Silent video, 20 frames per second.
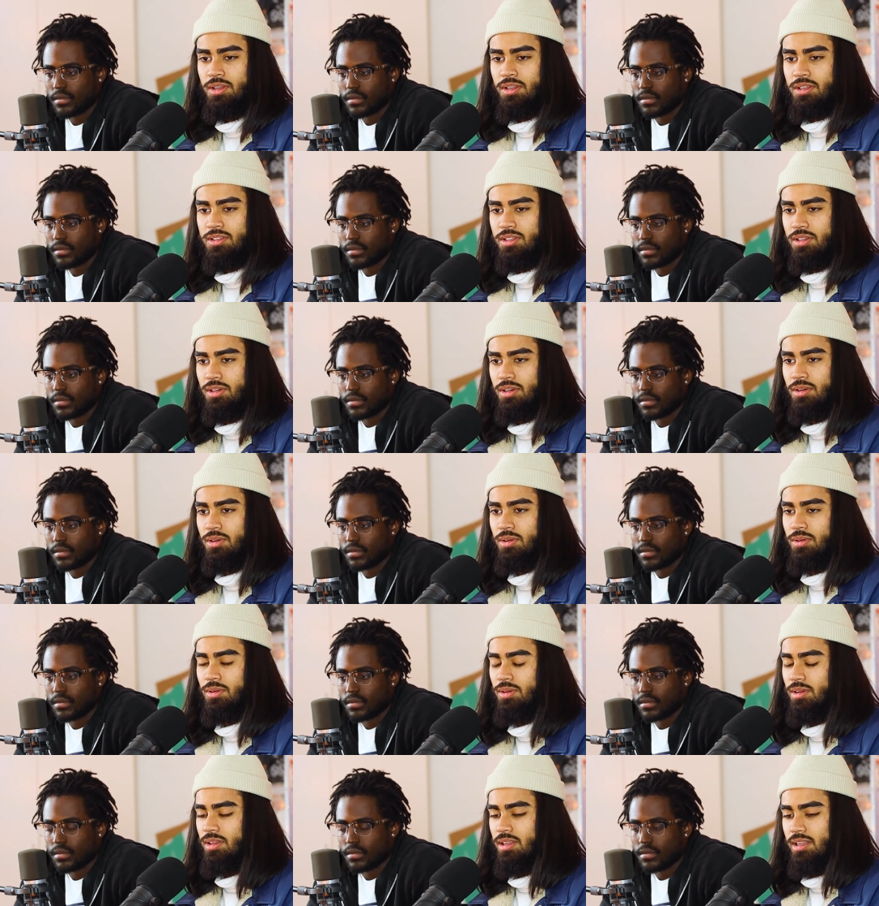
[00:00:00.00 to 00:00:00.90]

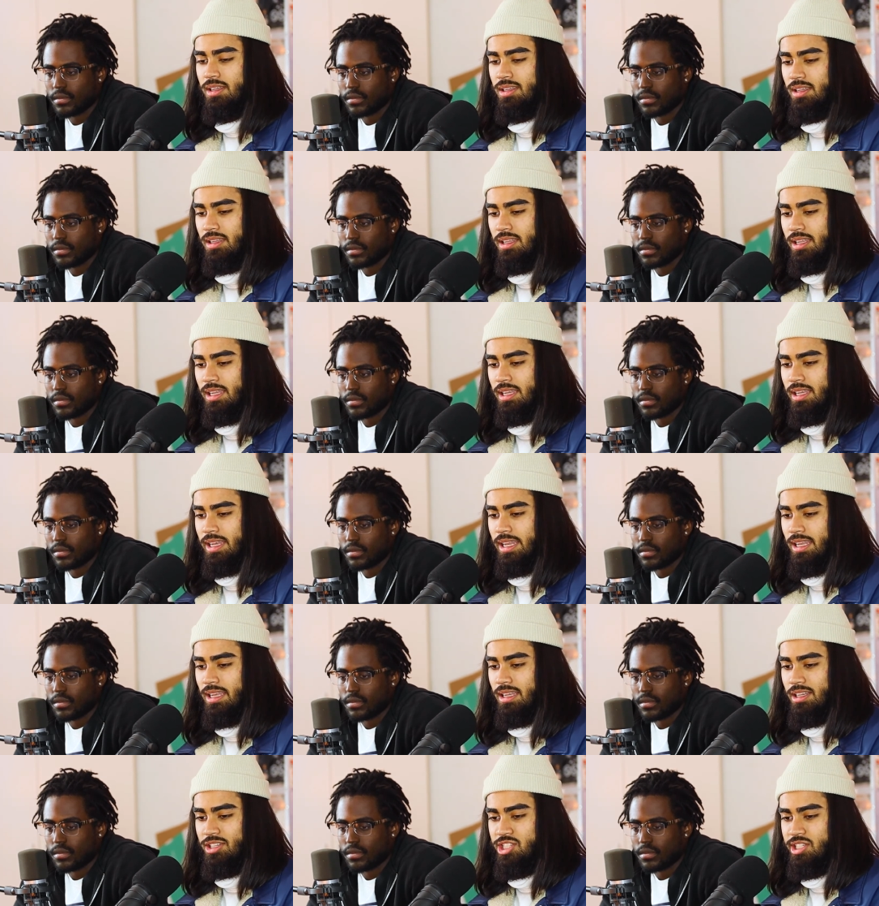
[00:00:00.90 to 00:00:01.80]
Speaker 1: So it
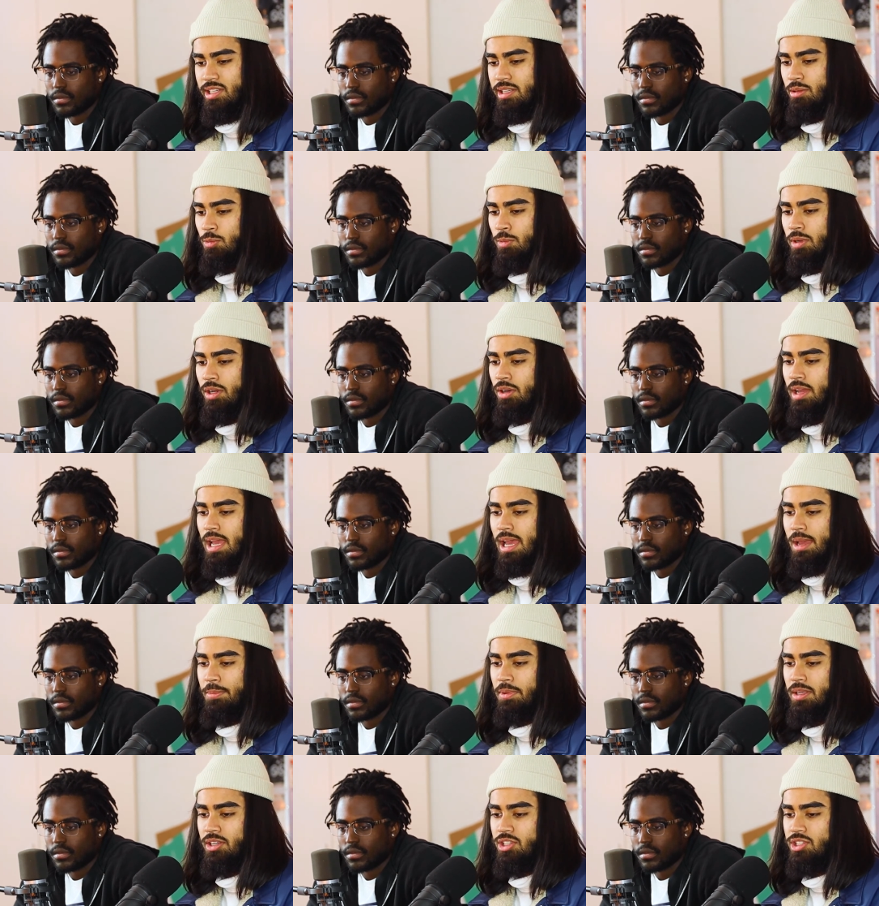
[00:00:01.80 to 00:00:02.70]
shit will
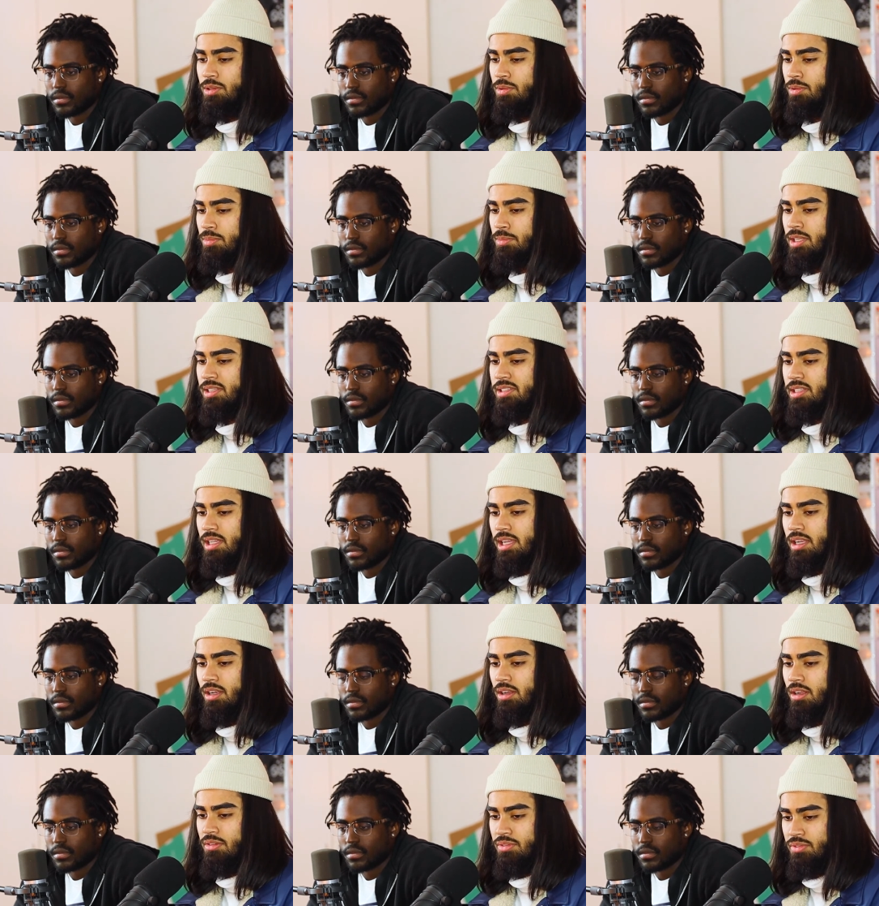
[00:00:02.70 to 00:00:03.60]
happen, shit will be
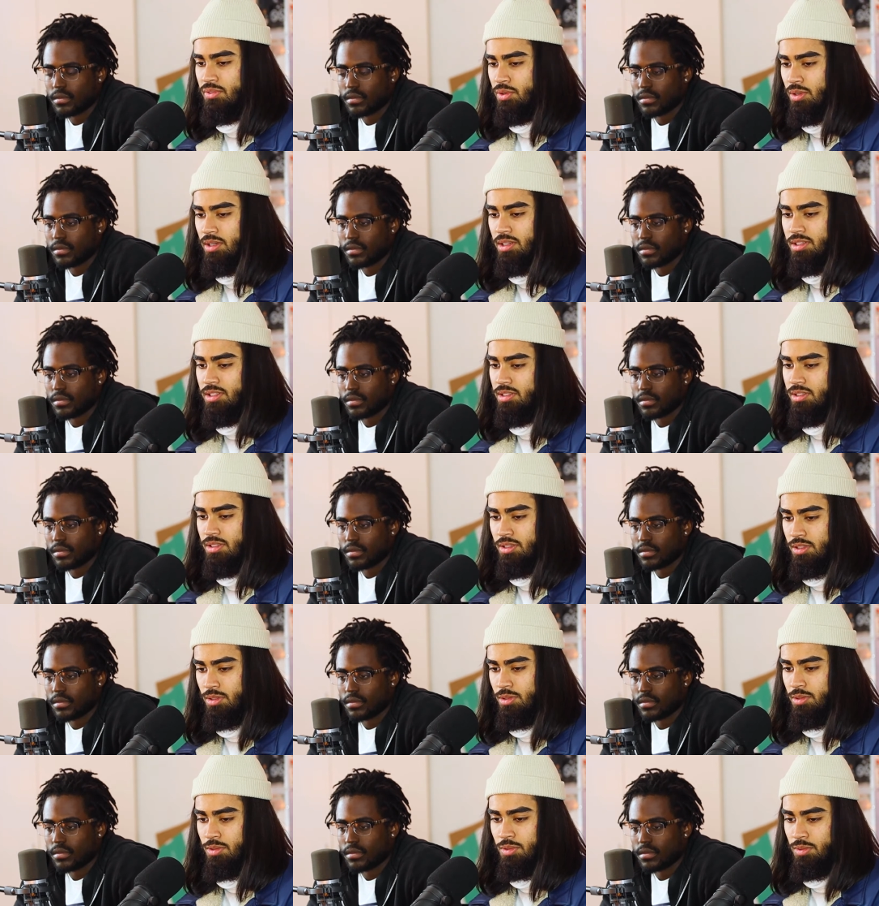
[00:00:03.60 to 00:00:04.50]
said. Of course,
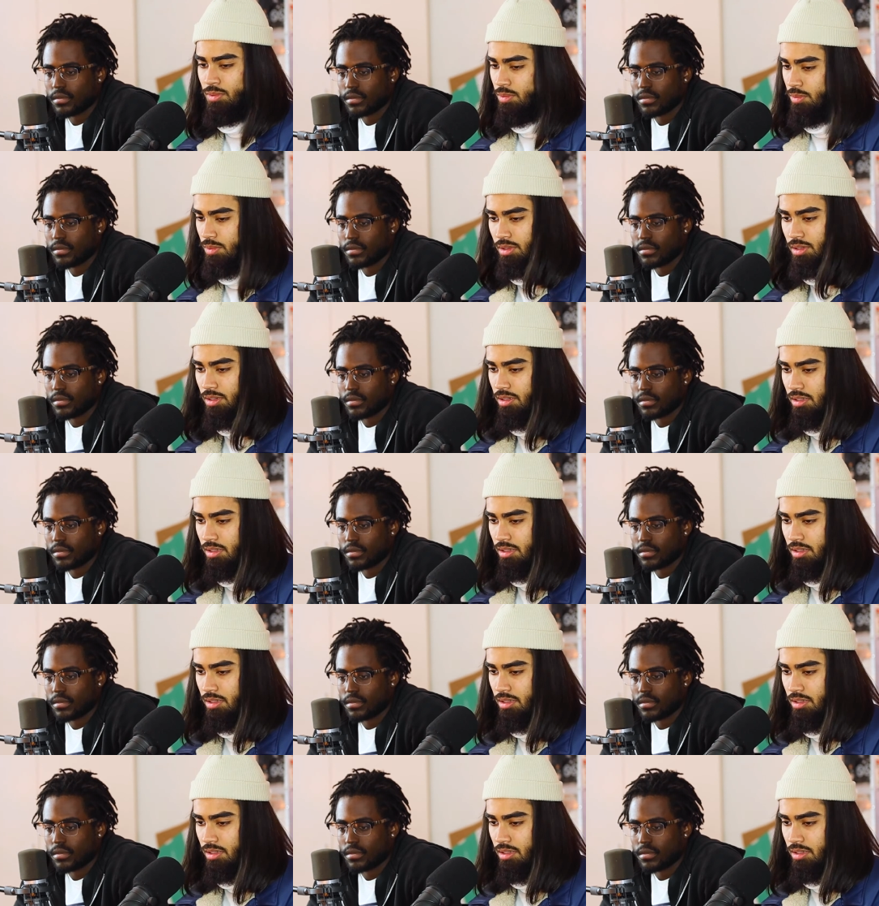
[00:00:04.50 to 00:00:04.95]
you